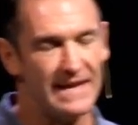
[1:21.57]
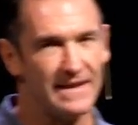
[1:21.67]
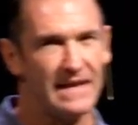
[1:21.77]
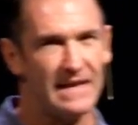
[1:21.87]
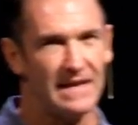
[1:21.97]

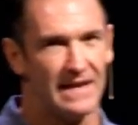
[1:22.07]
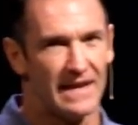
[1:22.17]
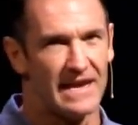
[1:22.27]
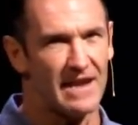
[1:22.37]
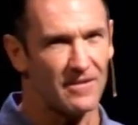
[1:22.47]
He
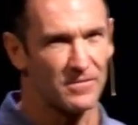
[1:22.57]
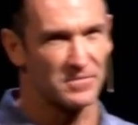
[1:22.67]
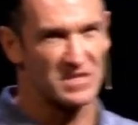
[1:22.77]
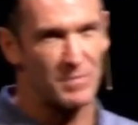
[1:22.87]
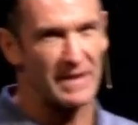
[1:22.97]
not only
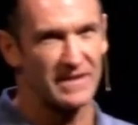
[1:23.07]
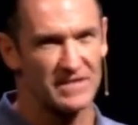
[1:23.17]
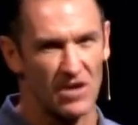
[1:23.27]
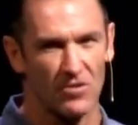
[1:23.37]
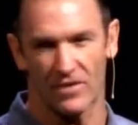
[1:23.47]
respected
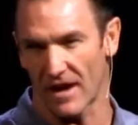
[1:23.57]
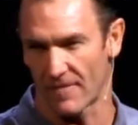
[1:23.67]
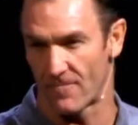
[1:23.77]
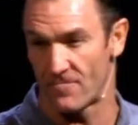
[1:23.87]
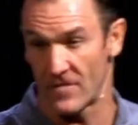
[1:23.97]
his uncle, he
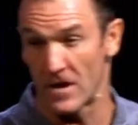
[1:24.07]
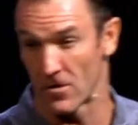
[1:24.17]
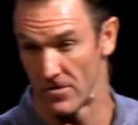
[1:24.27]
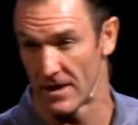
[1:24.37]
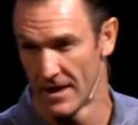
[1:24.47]
kind of
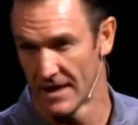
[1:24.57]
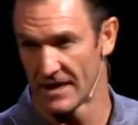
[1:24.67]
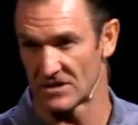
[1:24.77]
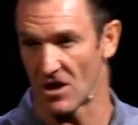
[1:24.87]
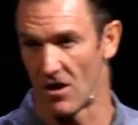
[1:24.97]
feared
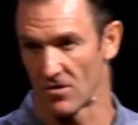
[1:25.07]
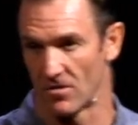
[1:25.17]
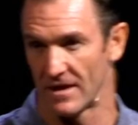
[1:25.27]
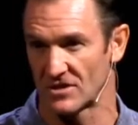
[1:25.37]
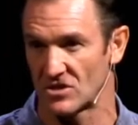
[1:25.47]
his
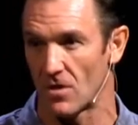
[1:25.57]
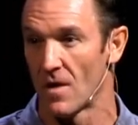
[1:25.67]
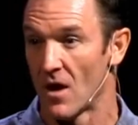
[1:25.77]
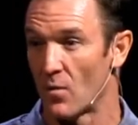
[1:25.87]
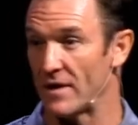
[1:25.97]
uncle. And so
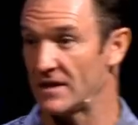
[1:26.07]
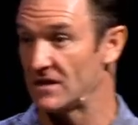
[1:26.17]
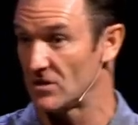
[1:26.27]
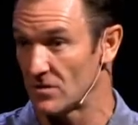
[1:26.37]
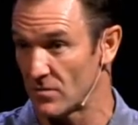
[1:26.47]
when
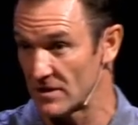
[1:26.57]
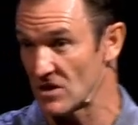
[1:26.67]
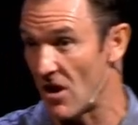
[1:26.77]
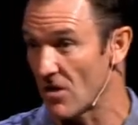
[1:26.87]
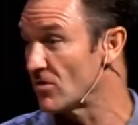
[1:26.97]
his
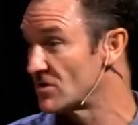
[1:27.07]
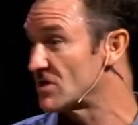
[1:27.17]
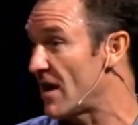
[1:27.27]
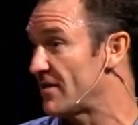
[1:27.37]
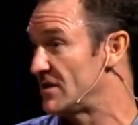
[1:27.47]
uncle
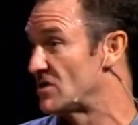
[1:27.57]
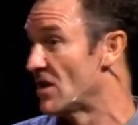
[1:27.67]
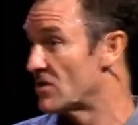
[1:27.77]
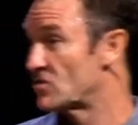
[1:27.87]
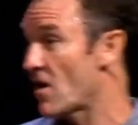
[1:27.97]
saw these
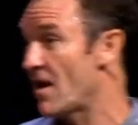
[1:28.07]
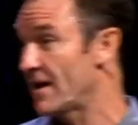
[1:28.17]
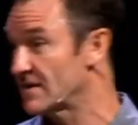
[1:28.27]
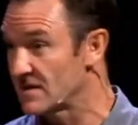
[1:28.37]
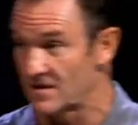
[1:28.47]

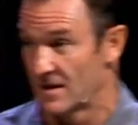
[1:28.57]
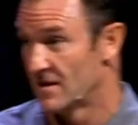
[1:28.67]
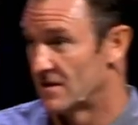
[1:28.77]
drawings, and